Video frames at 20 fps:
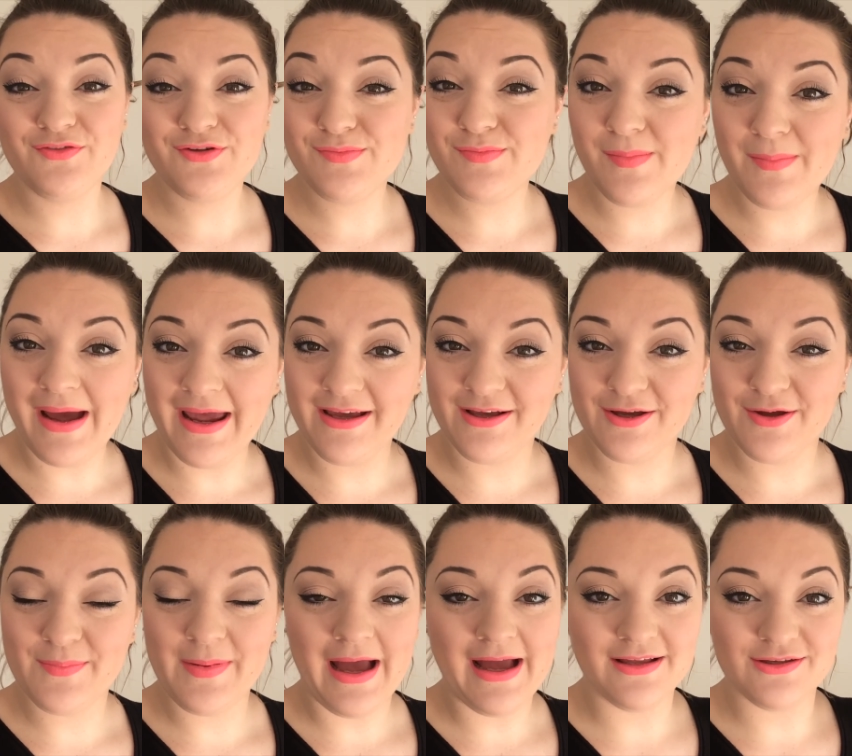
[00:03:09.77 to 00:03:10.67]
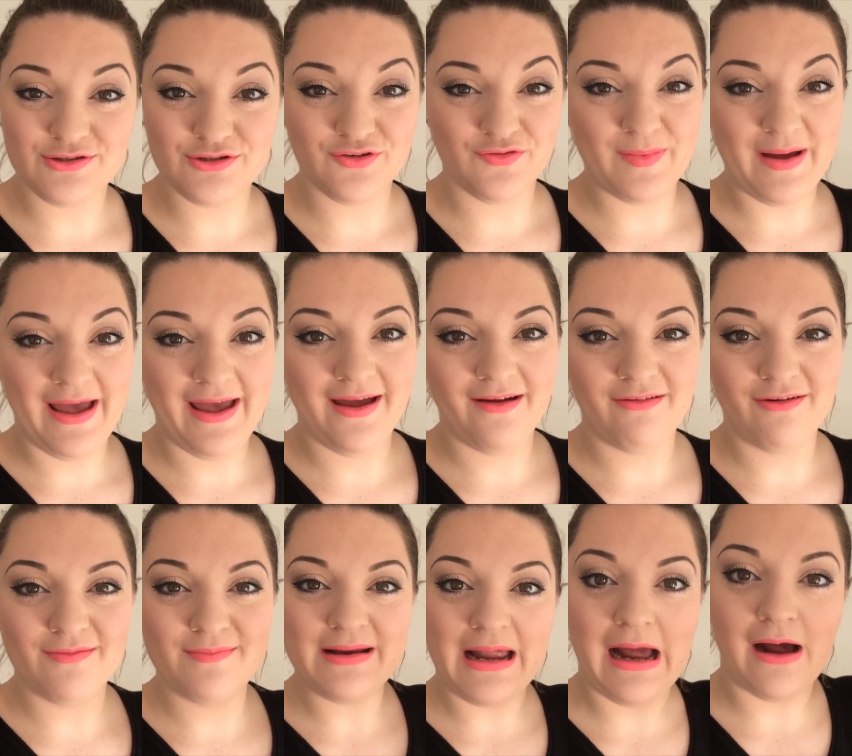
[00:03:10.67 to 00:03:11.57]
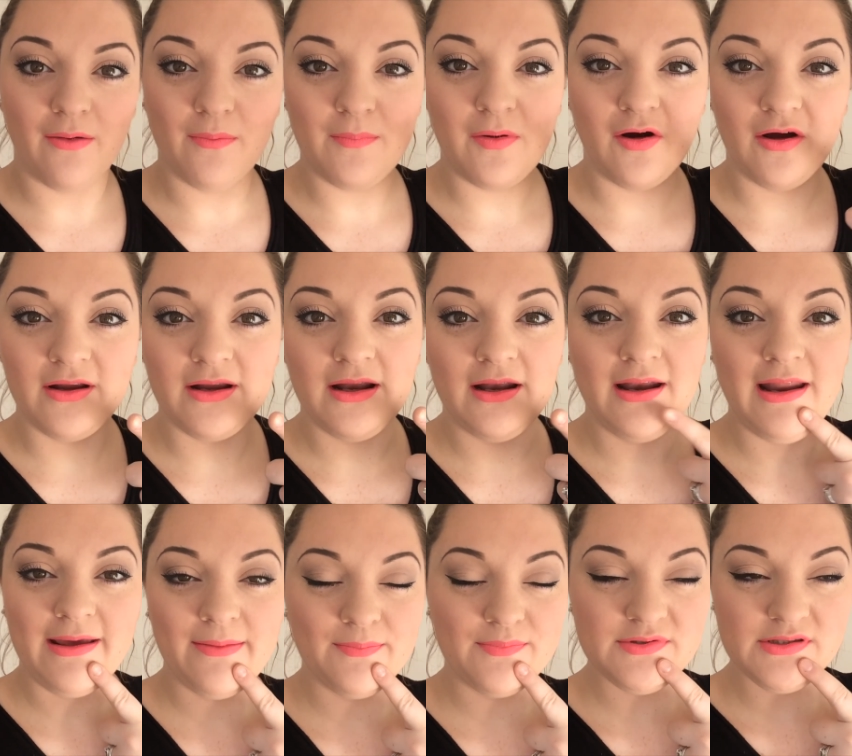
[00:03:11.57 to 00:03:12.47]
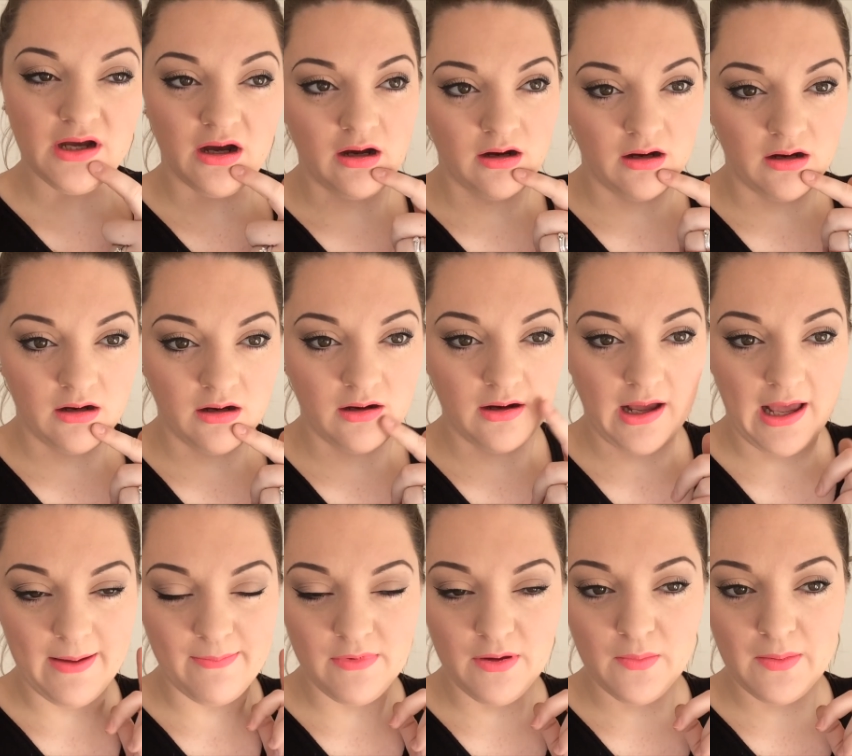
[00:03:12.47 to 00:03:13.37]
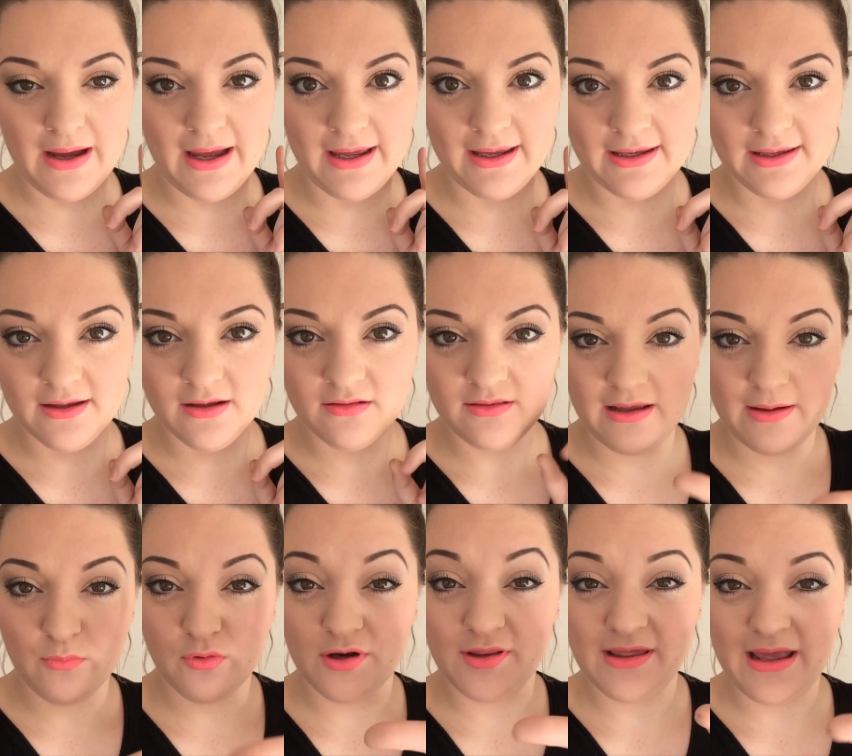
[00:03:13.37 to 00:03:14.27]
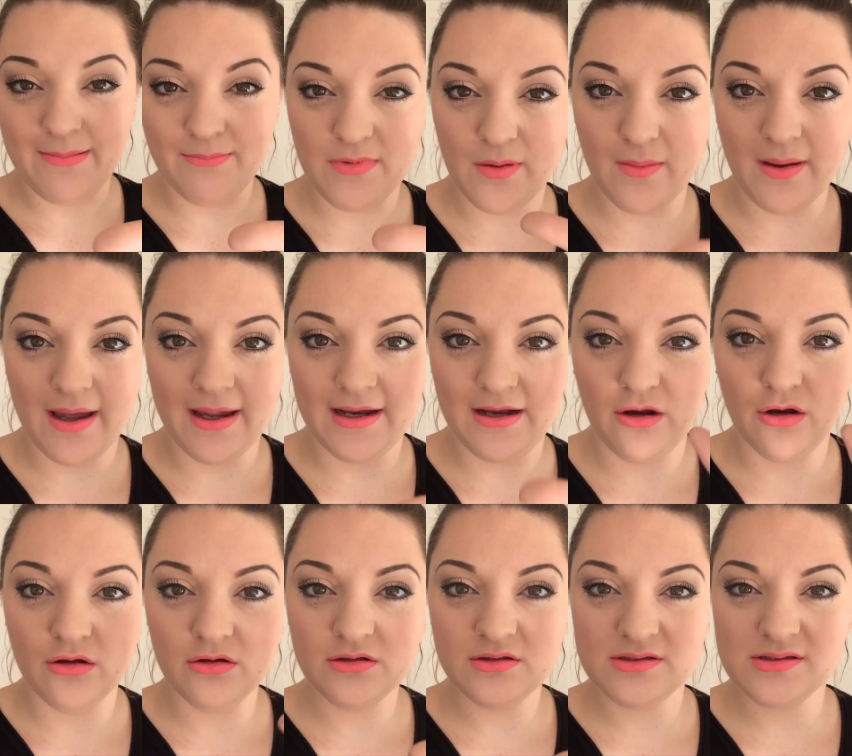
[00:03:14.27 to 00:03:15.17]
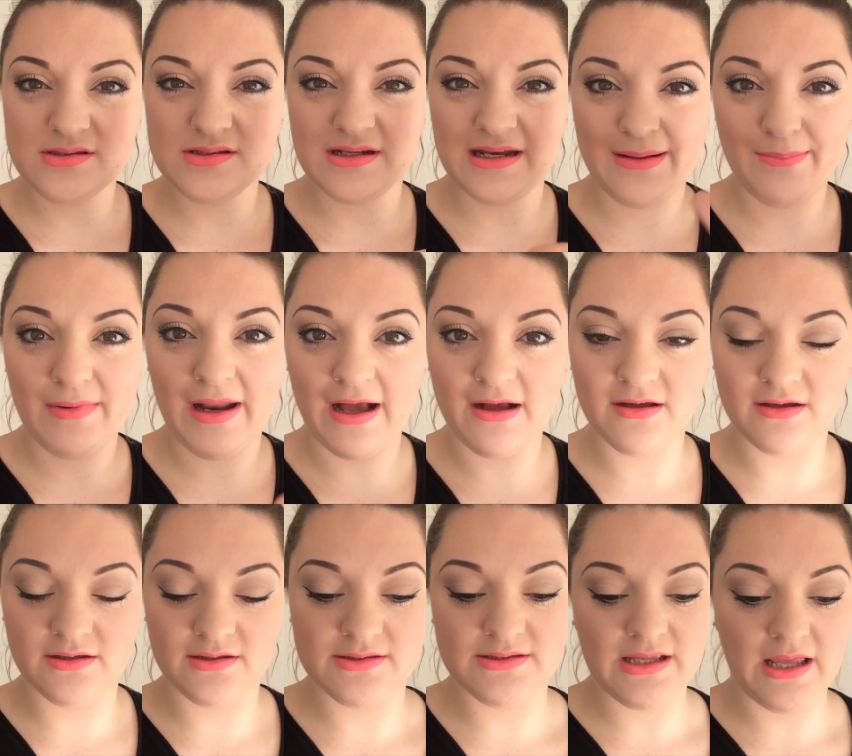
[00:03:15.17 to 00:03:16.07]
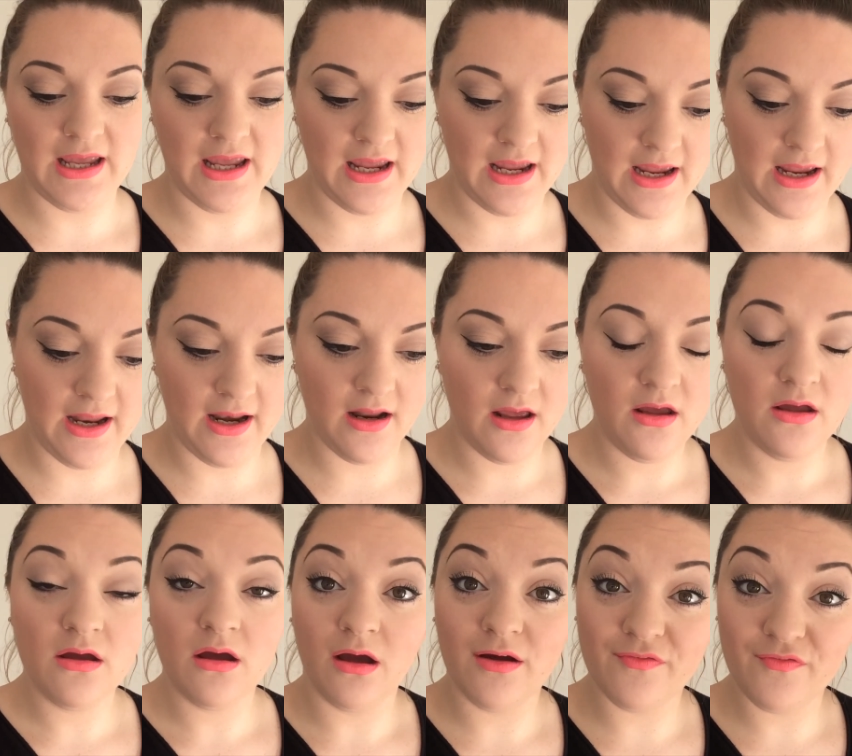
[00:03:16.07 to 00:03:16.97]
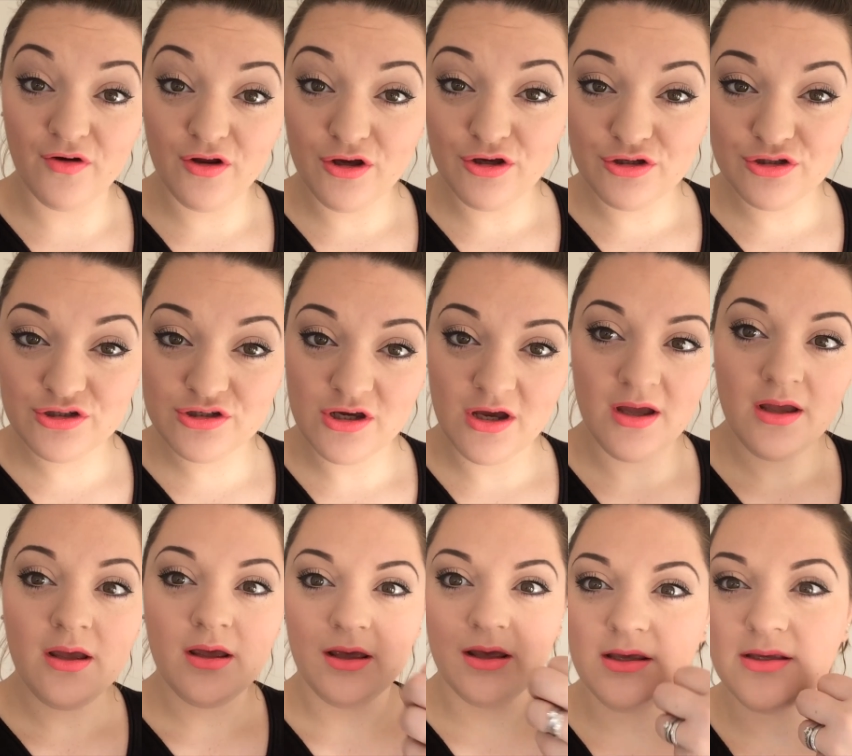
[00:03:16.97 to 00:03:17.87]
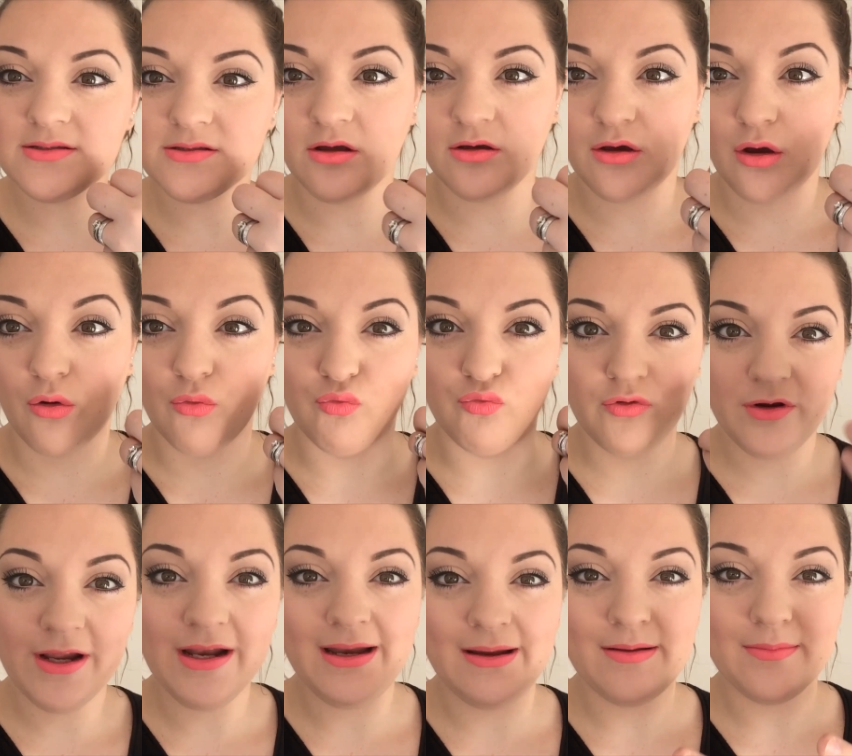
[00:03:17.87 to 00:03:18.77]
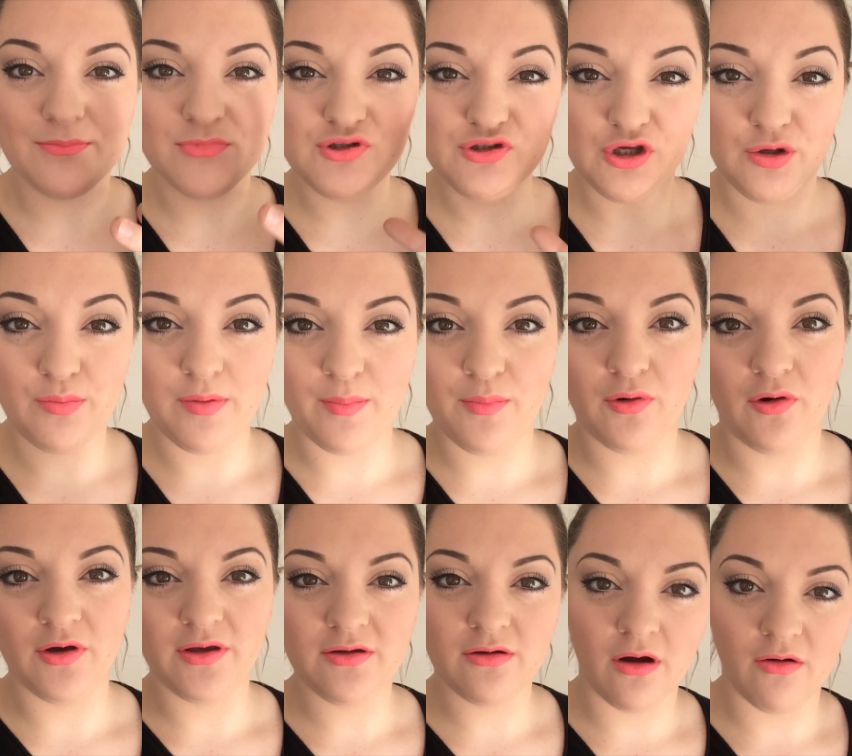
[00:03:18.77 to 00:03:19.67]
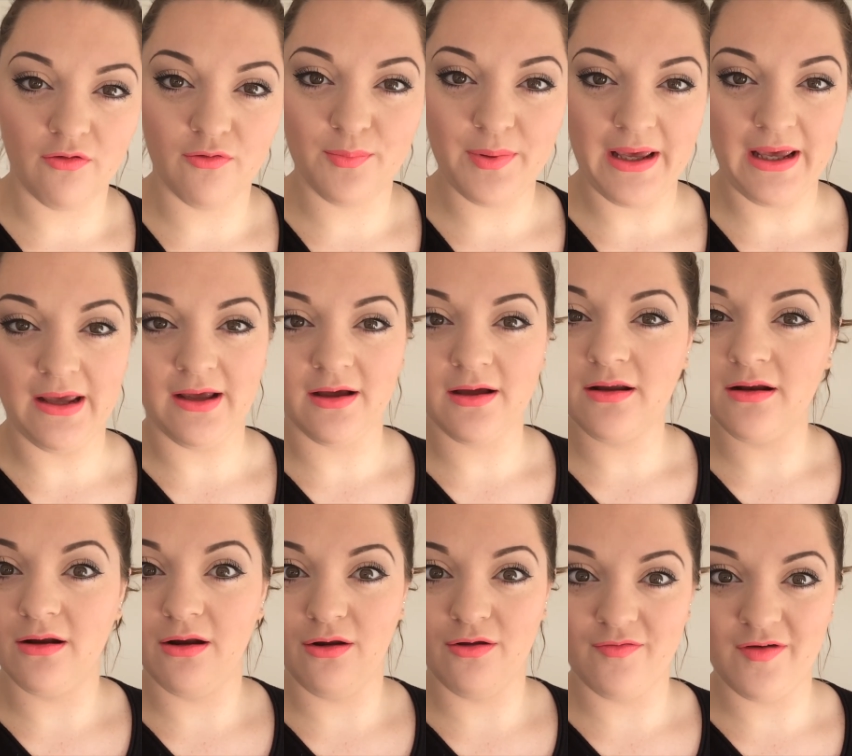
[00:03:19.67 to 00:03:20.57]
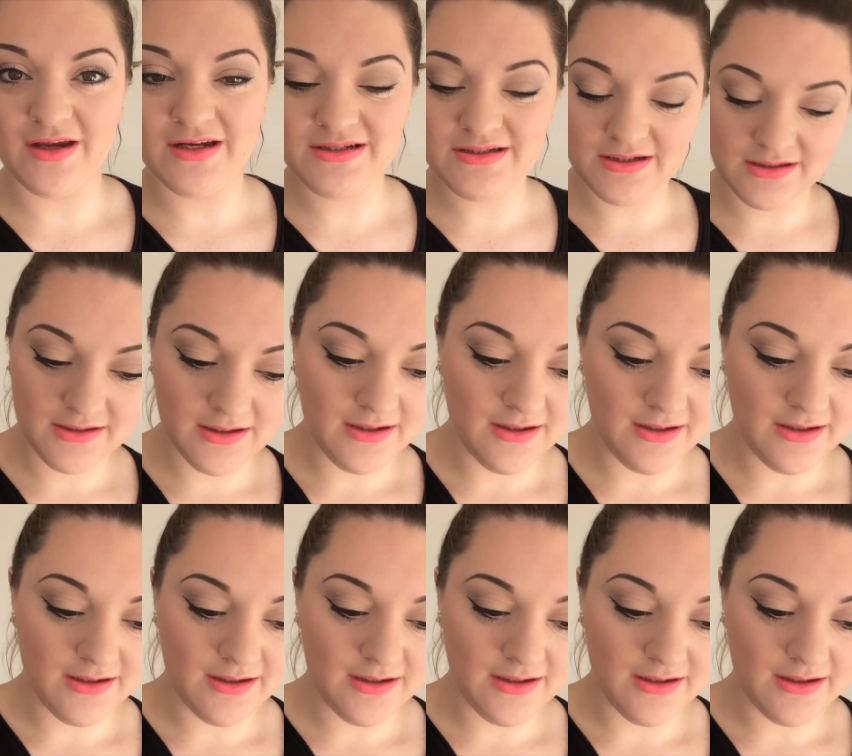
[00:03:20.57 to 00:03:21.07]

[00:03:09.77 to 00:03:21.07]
I've done my makeup and shoved my hair up now. My lips are MUA, the, one of the MUA looks lip lacquers in a flush. It is like a really super bright coral pink. Love it.